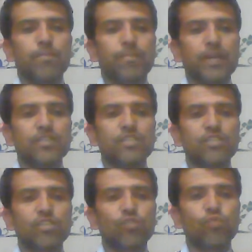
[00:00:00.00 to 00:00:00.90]

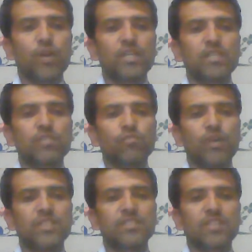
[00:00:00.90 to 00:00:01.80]
present in
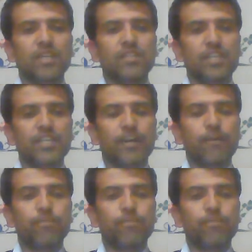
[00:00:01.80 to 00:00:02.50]
one's data.